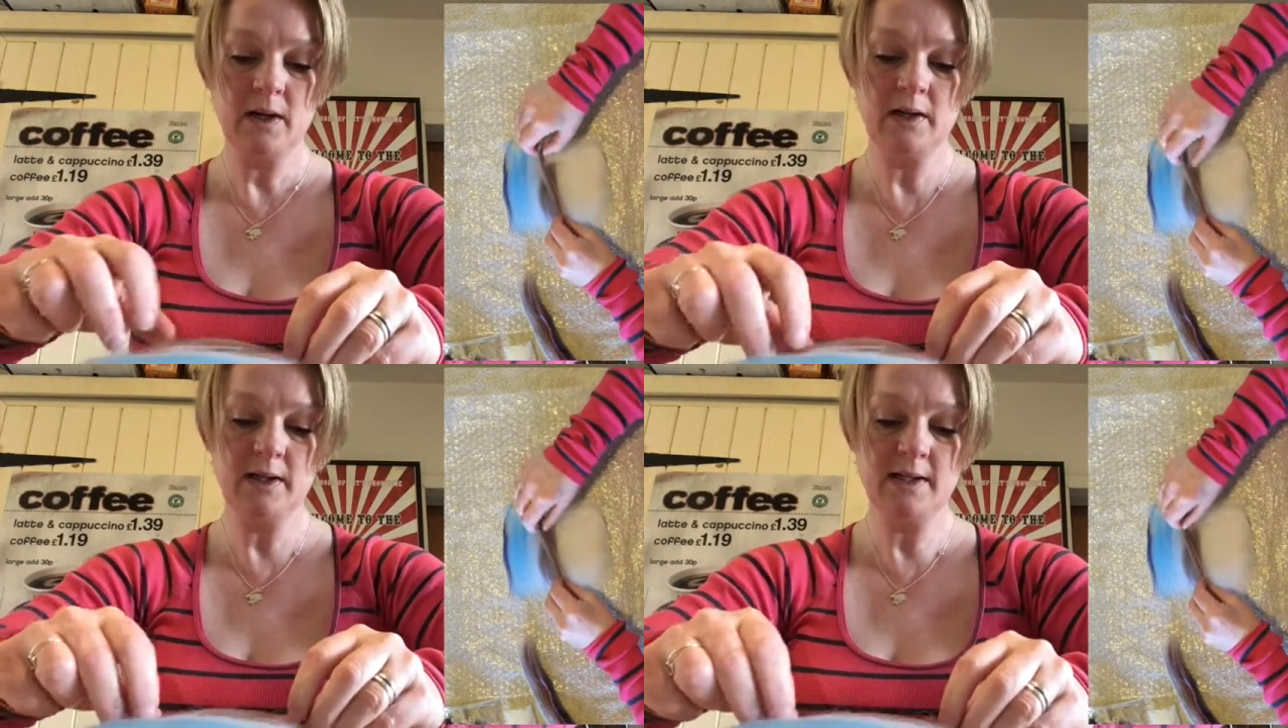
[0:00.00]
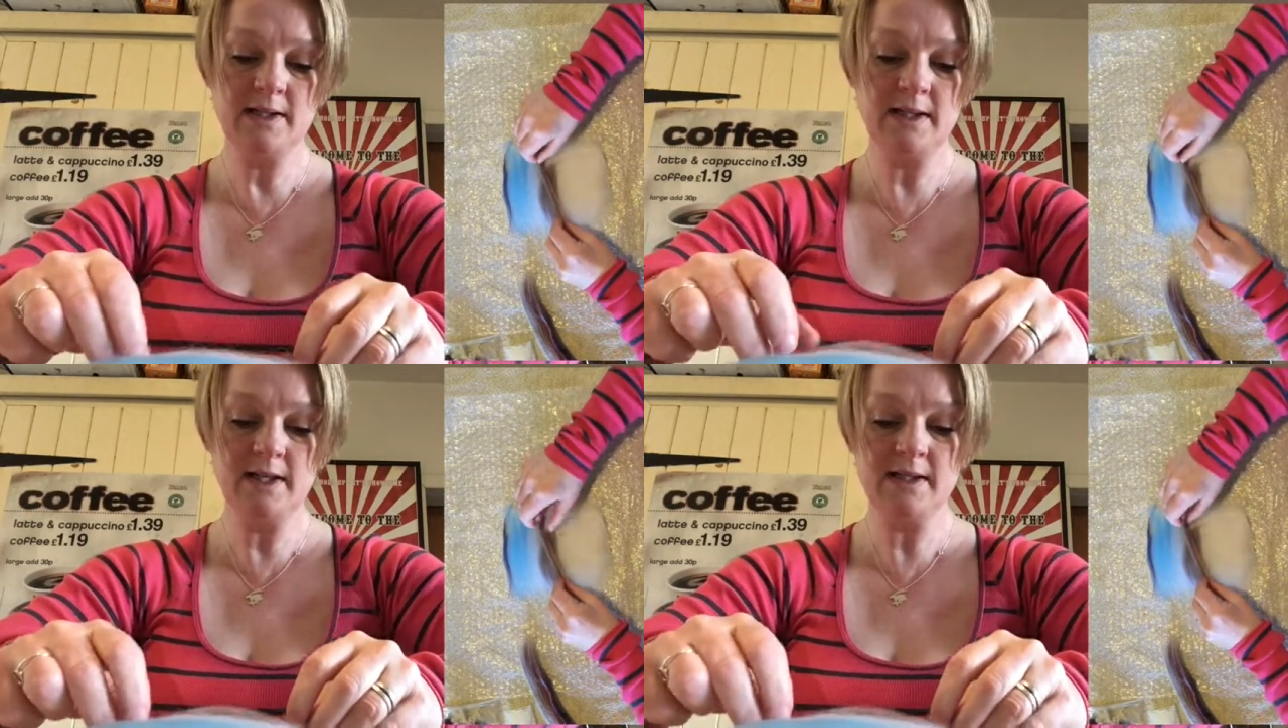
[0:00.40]
And you can
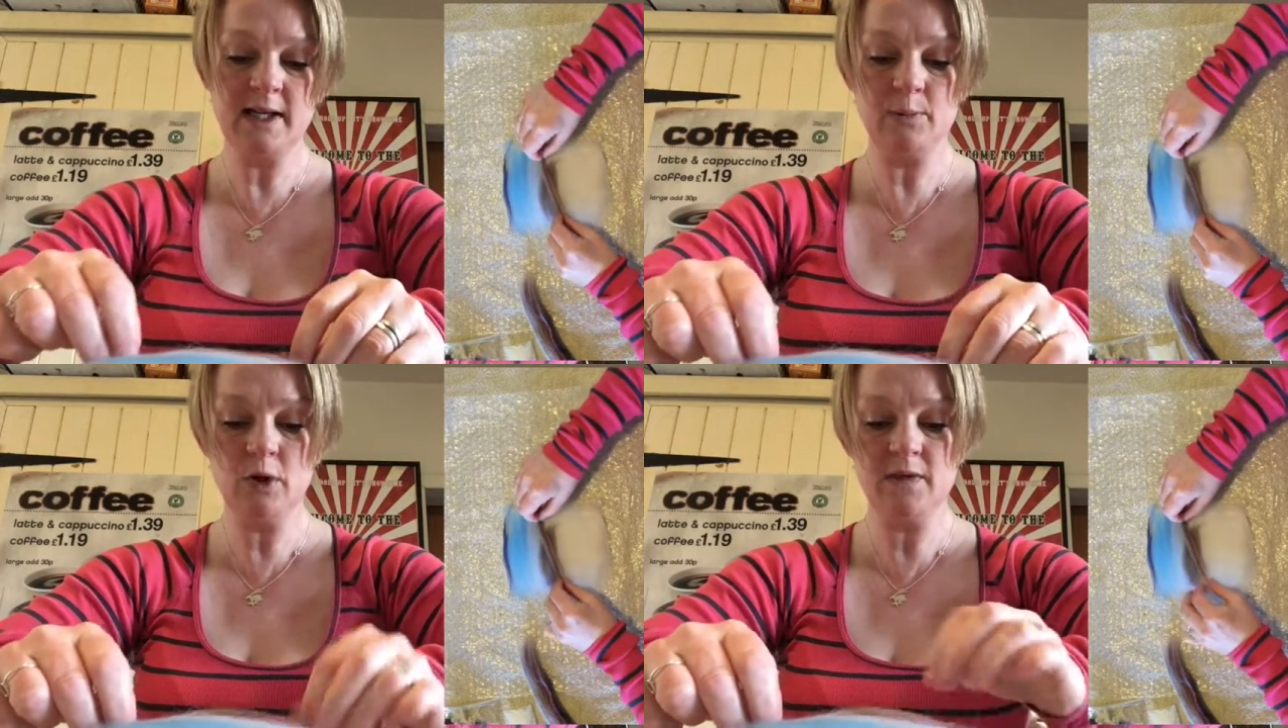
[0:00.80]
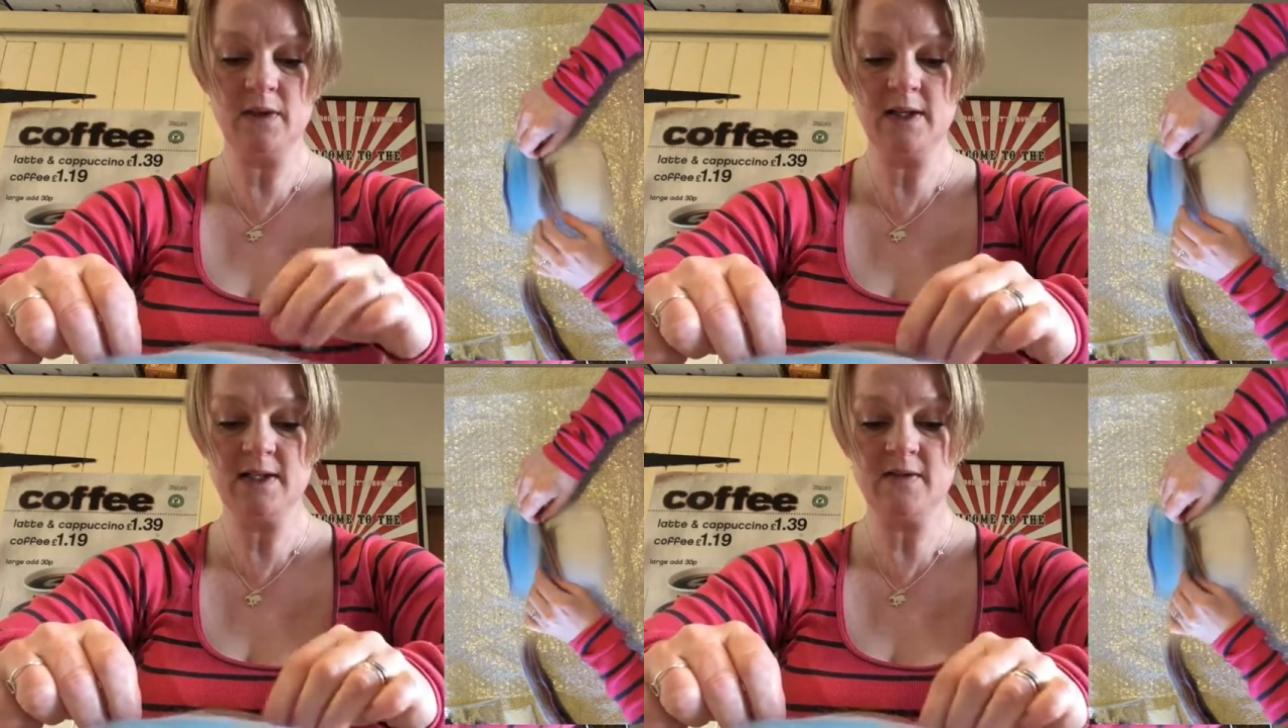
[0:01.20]
see this time what I've
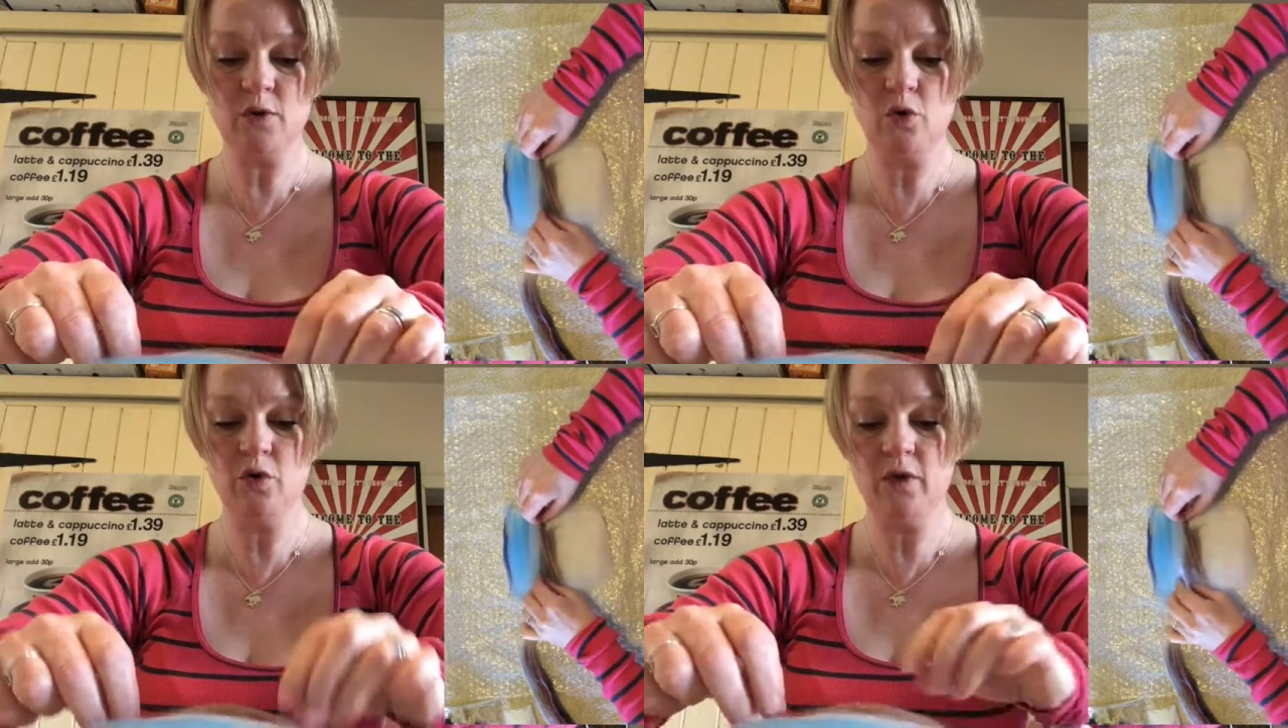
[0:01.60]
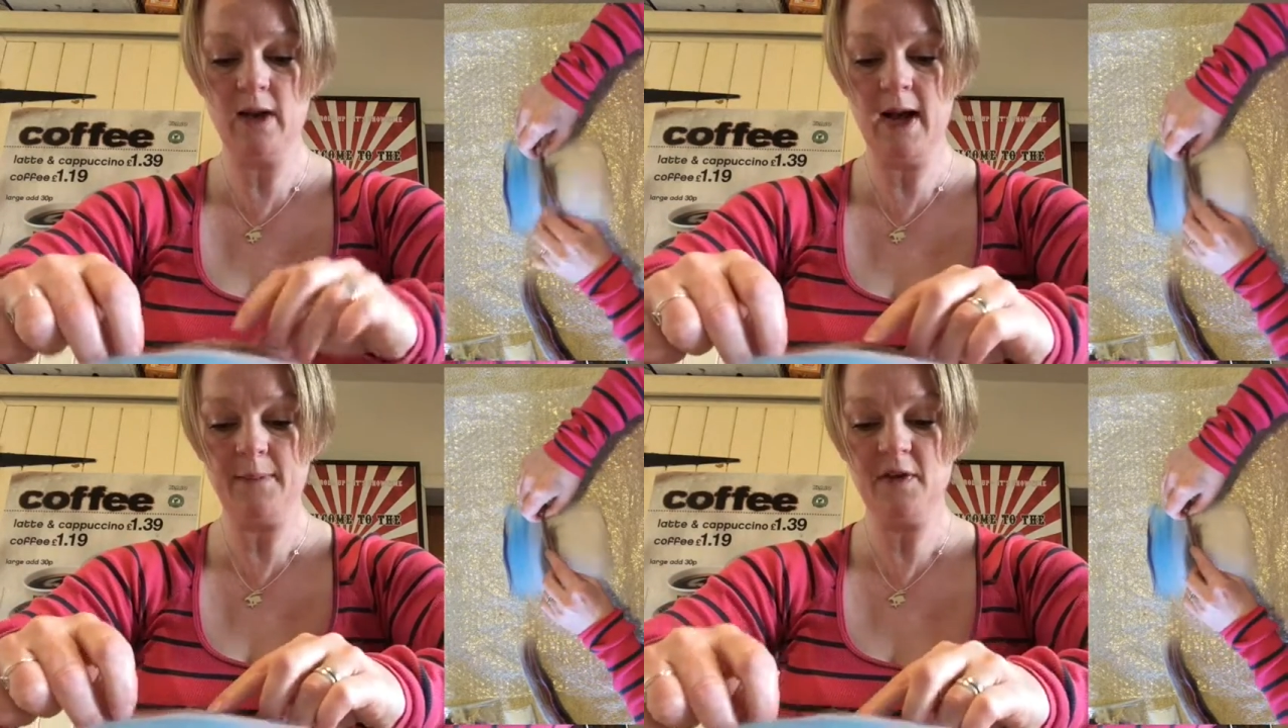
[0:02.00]
done is I've
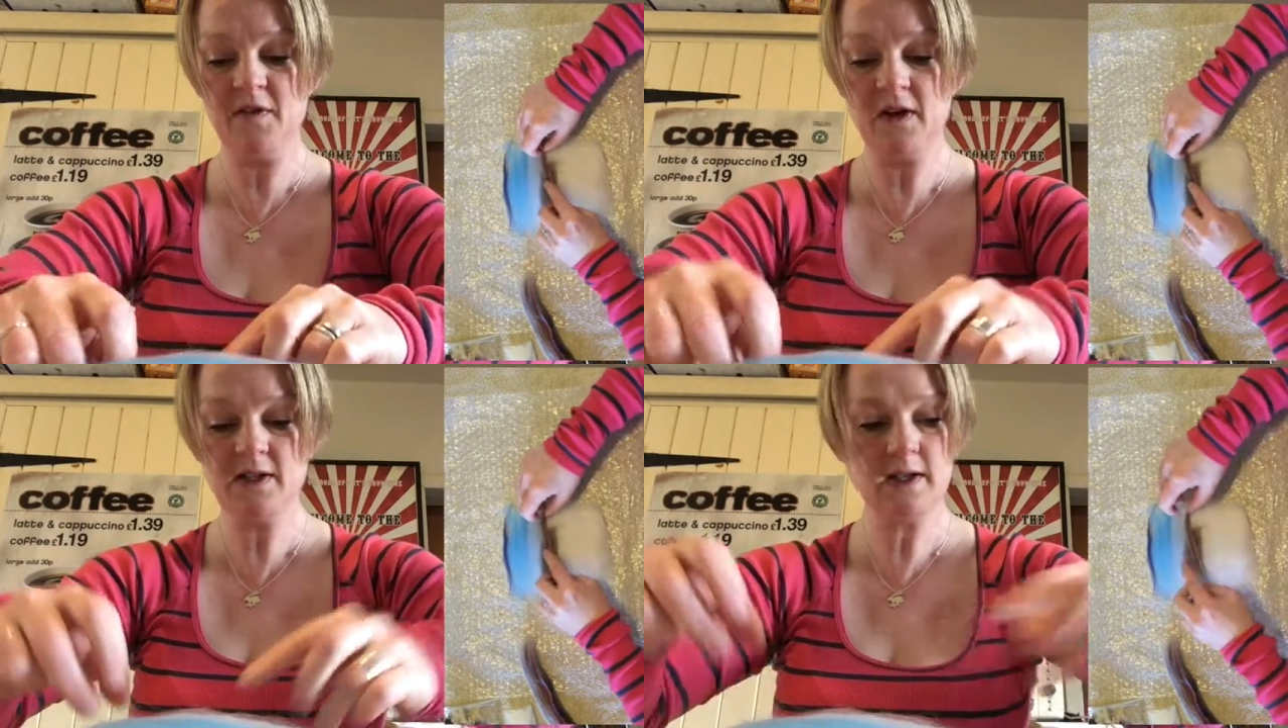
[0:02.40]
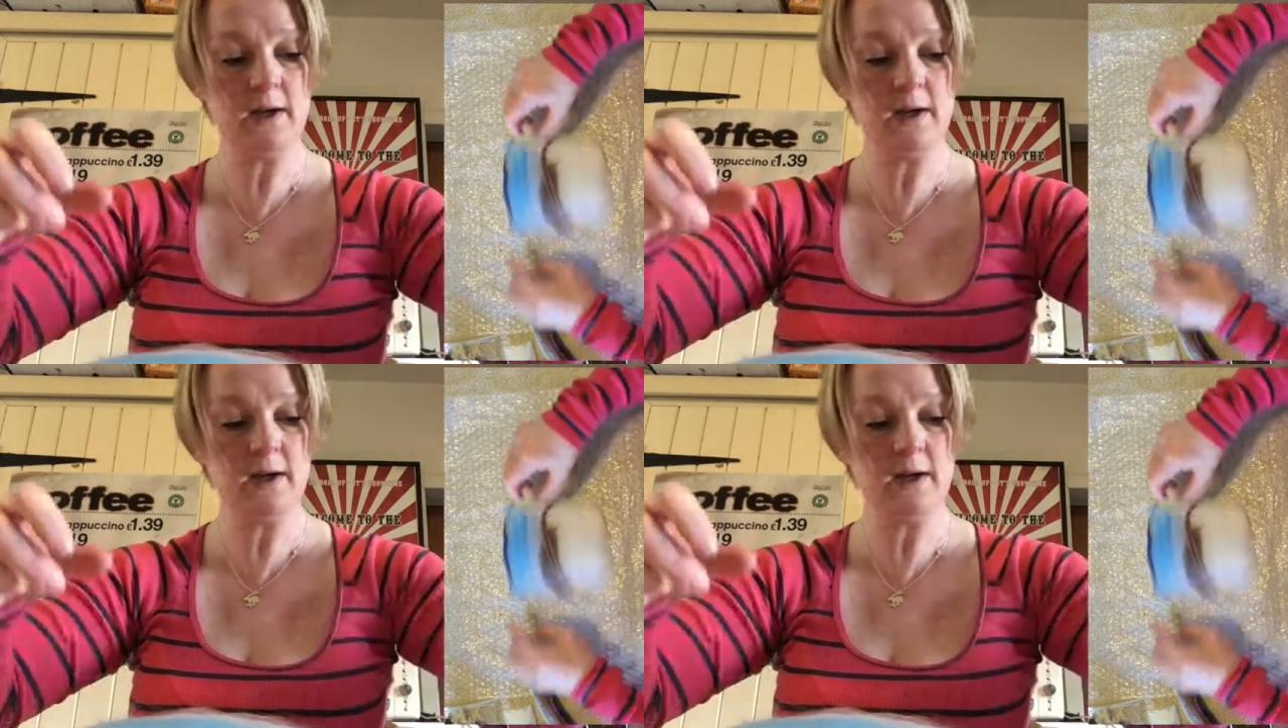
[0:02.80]
overlapped the first